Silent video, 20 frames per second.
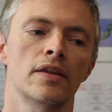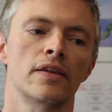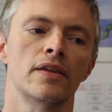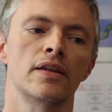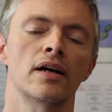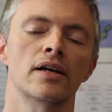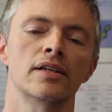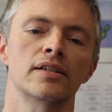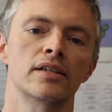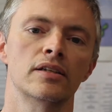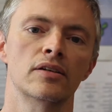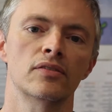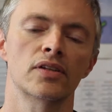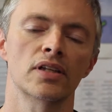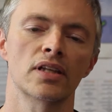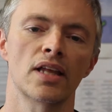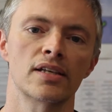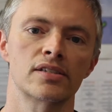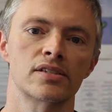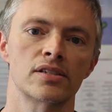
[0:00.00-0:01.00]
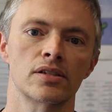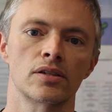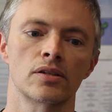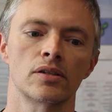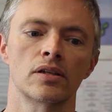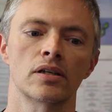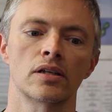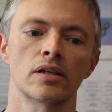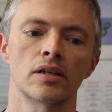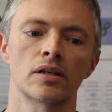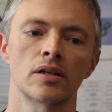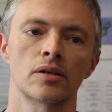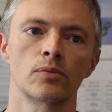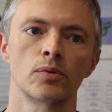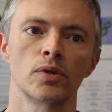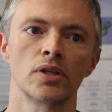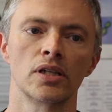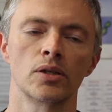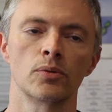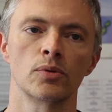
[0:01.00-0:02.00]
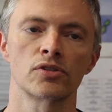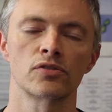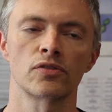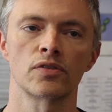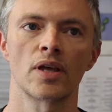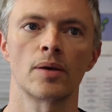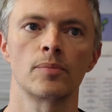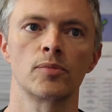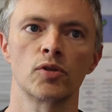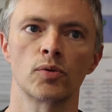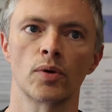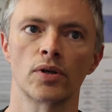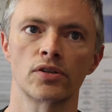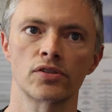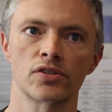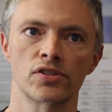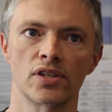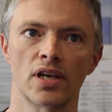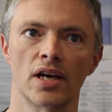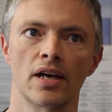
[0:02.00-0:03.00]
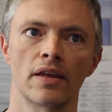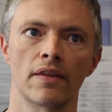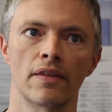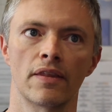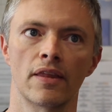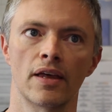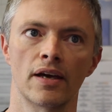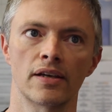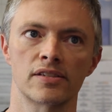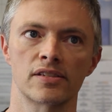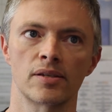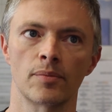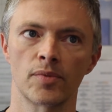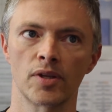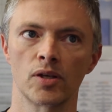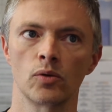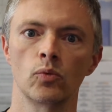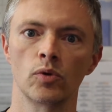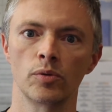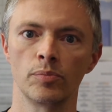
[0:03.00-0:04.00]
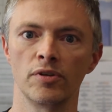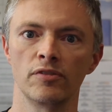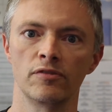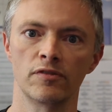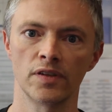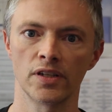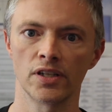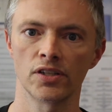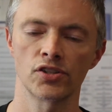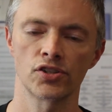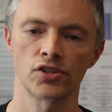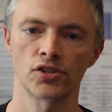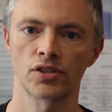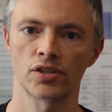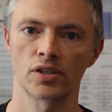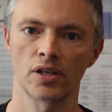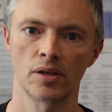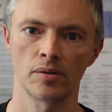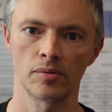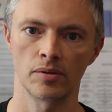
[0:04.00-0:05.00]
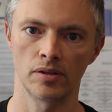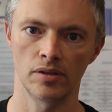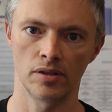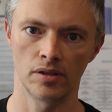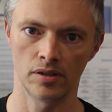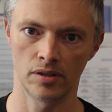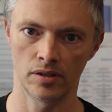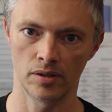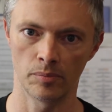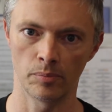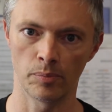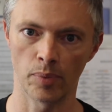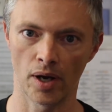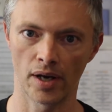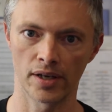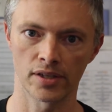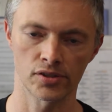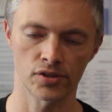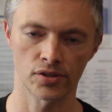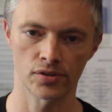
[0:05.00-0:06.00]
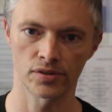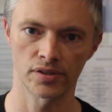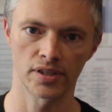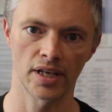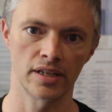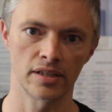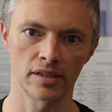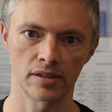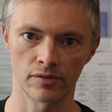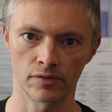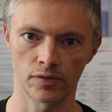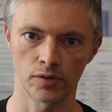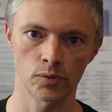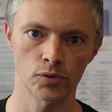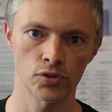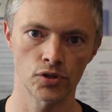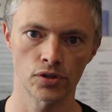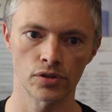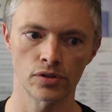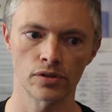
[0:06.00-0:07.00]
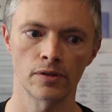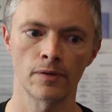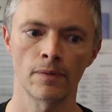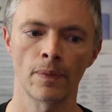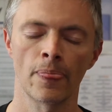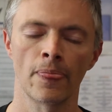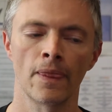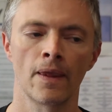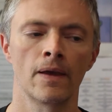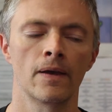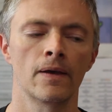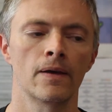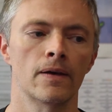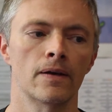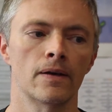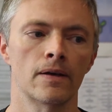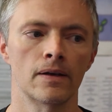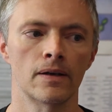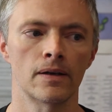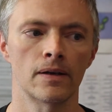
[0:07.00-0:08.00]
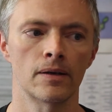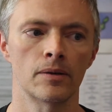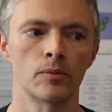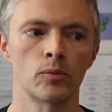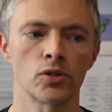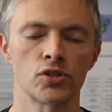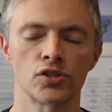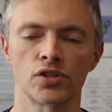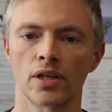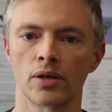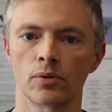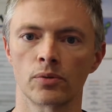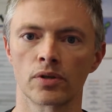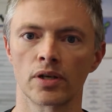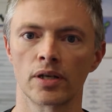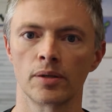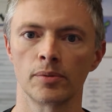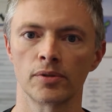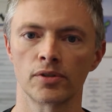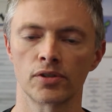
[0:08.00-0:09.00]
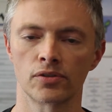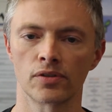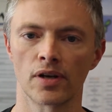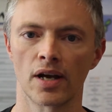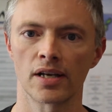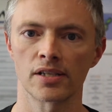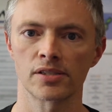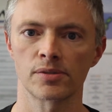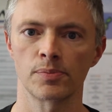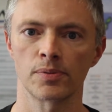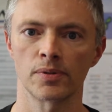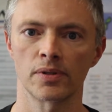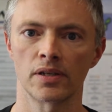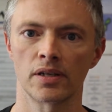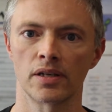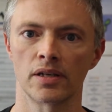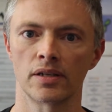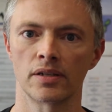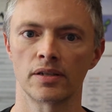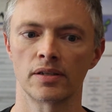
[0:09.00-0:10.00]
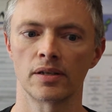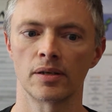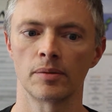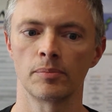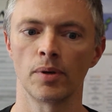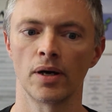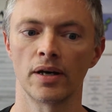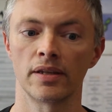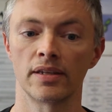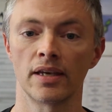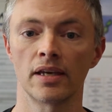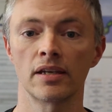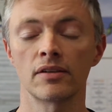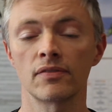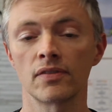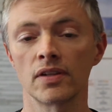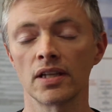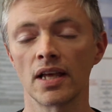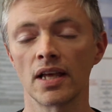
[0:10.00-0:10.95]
The idea of the lesson really was for them to understand that something would be finished by a certain date in the future, which they were able to grasp. And by the end of the